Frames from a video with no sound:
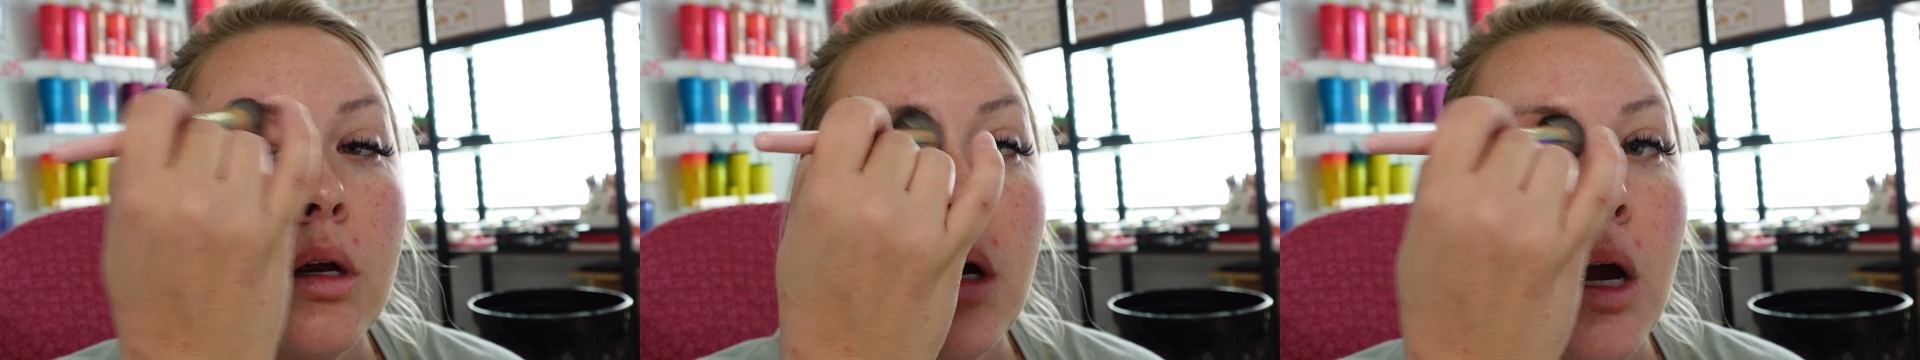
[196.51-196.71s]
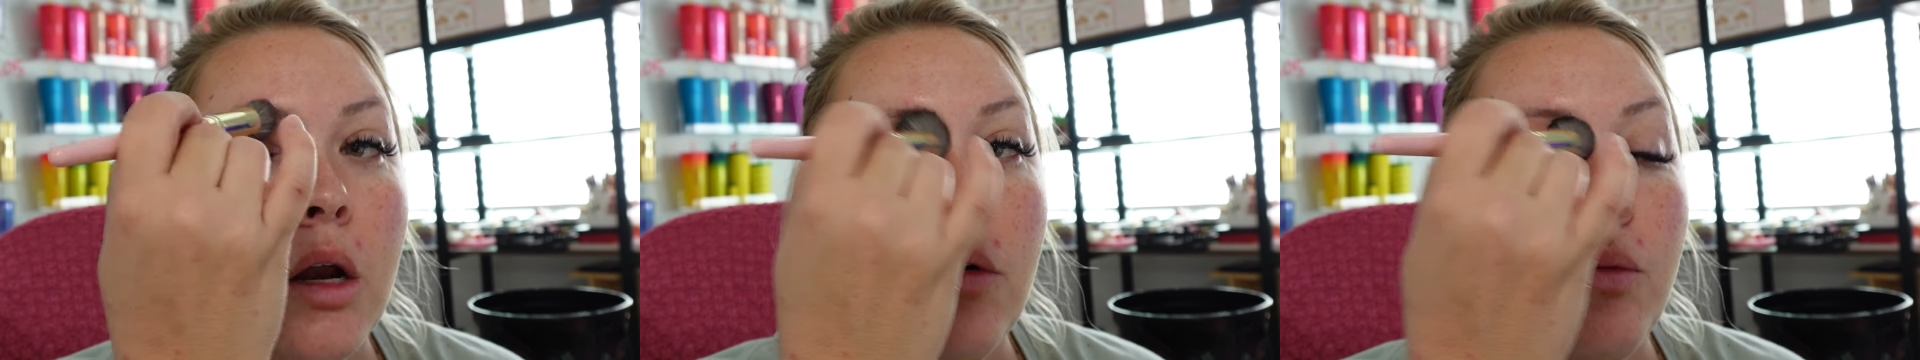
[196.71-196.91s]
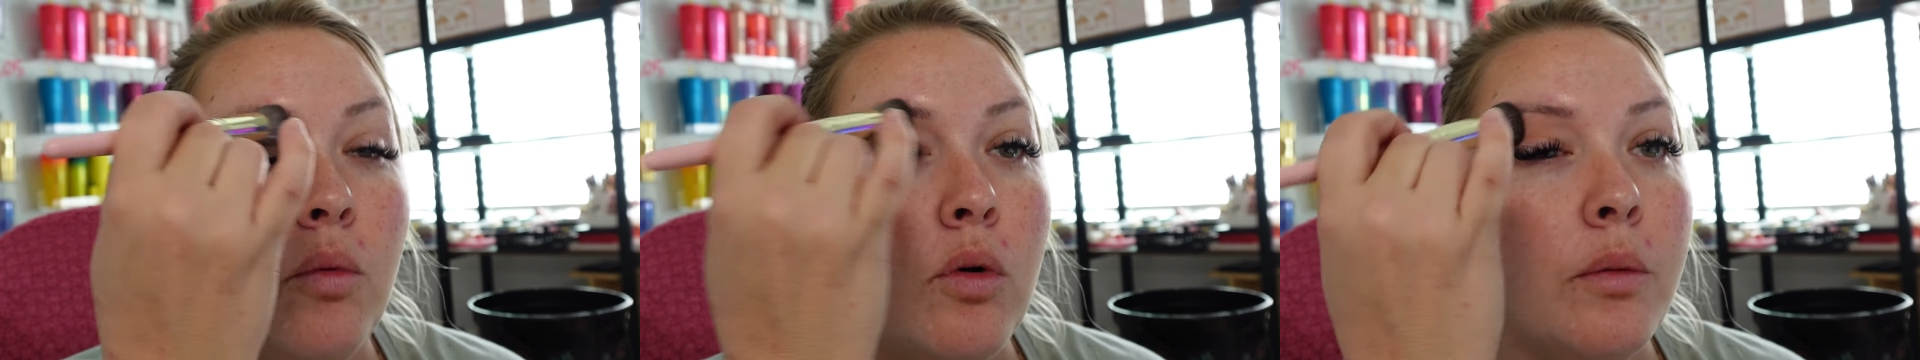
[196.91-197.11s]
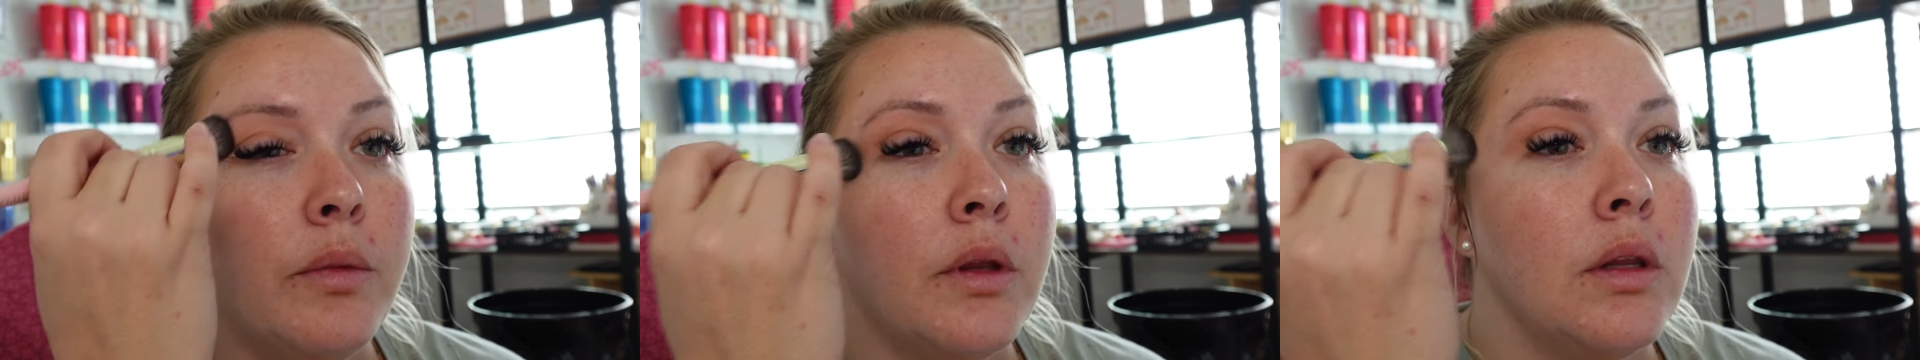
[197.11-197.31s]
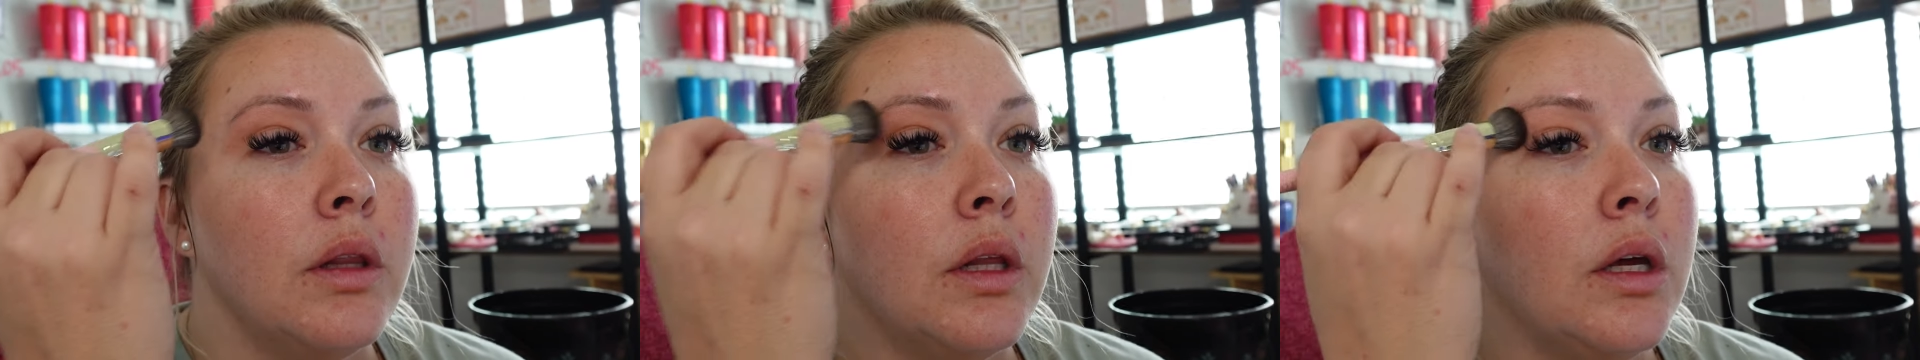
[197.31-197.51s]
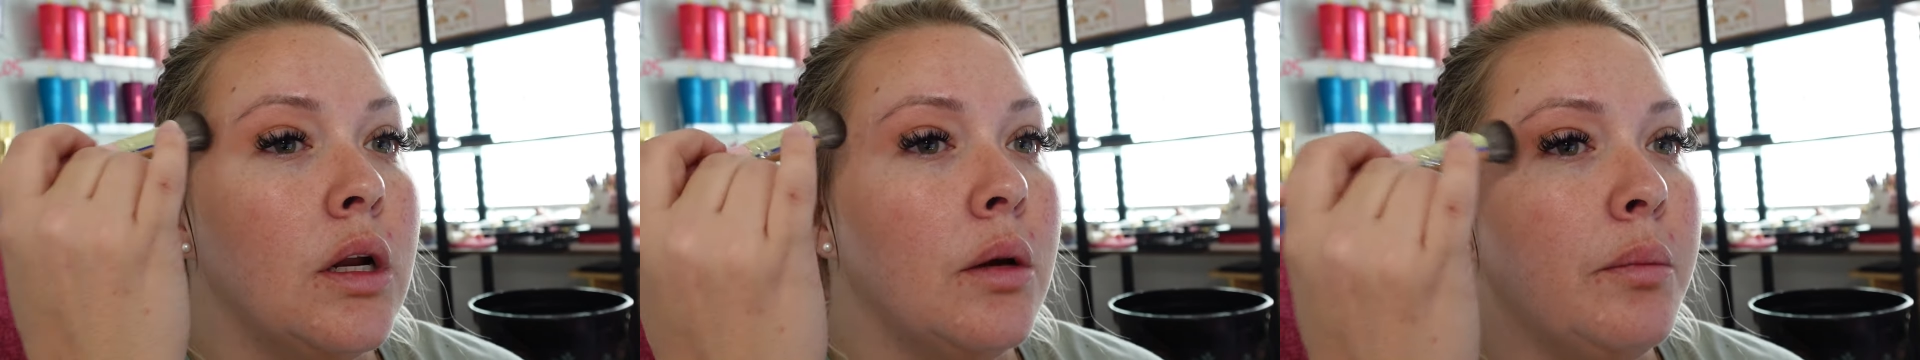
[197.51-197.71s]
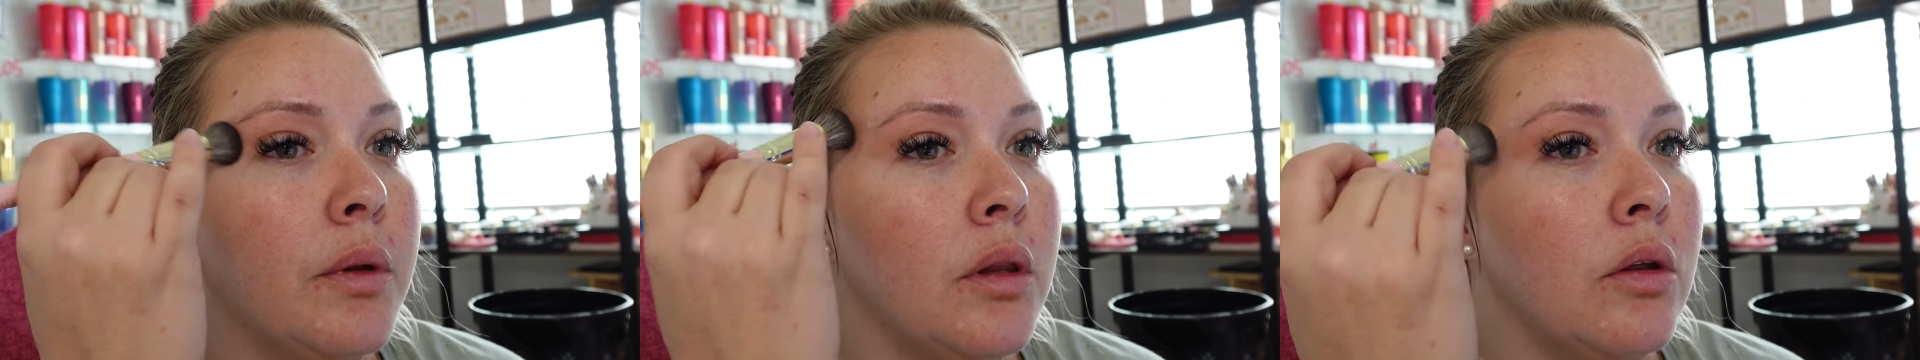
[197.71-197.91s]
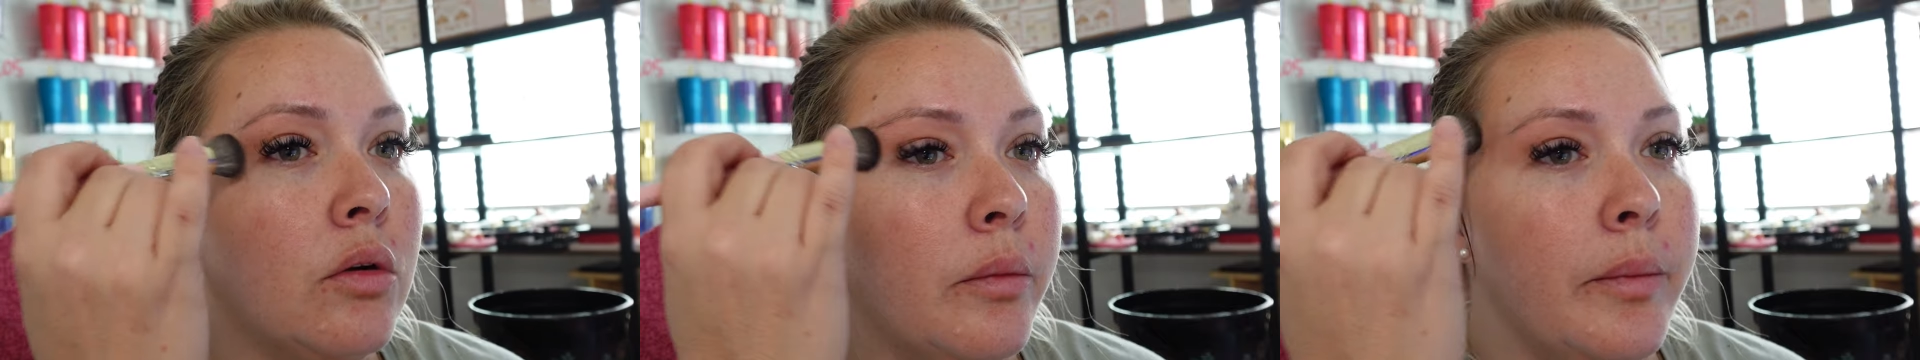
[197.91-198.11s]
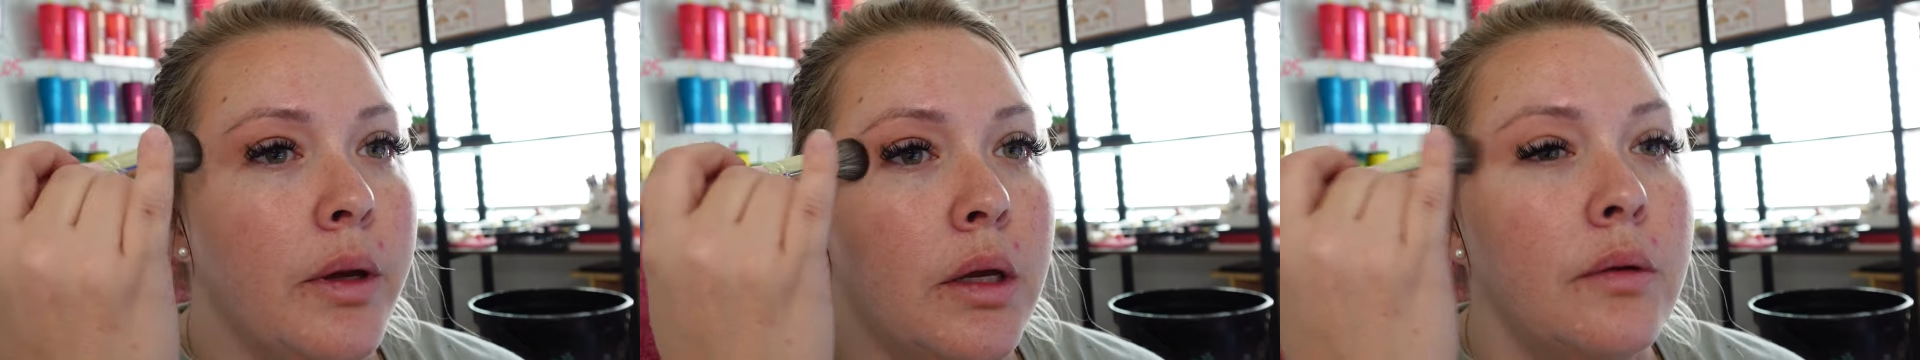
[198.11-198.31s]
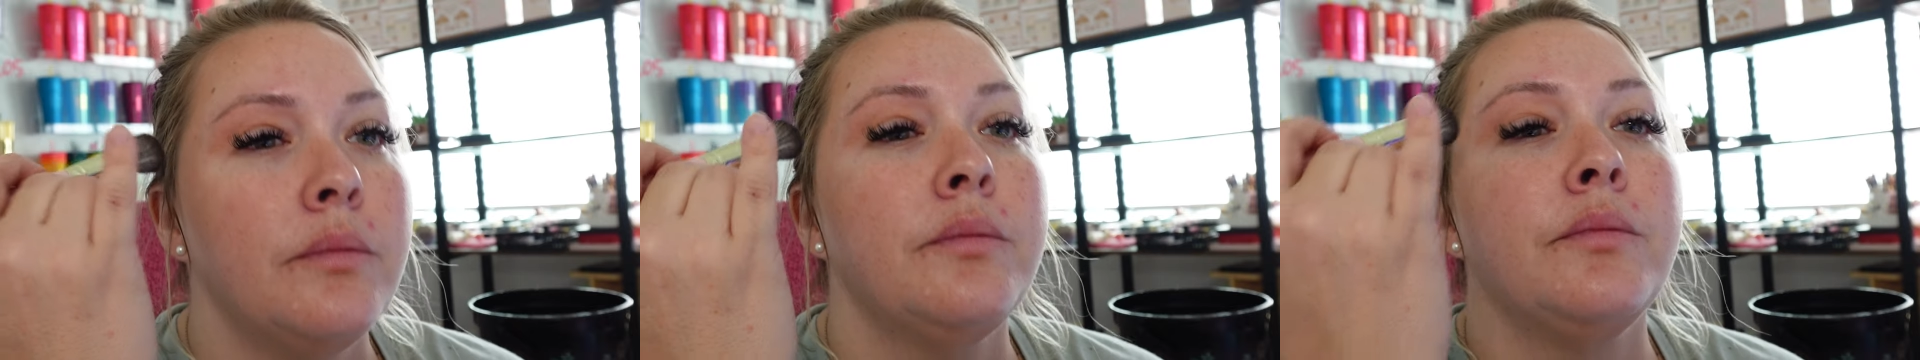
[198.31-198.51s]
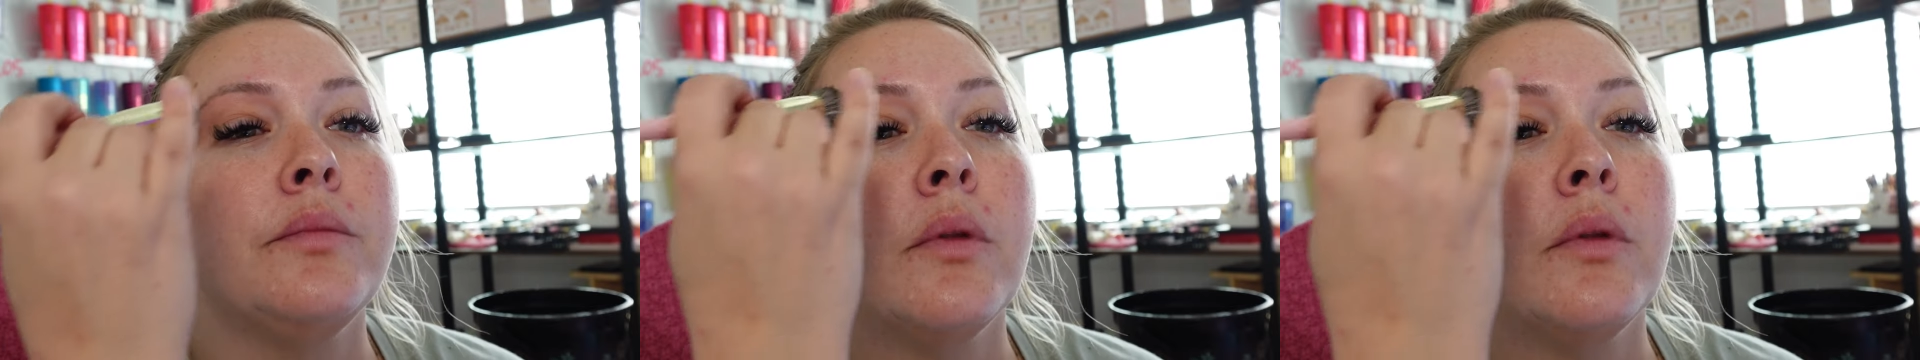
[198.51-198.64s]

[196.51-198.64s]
kind of warm the lid up a little bit.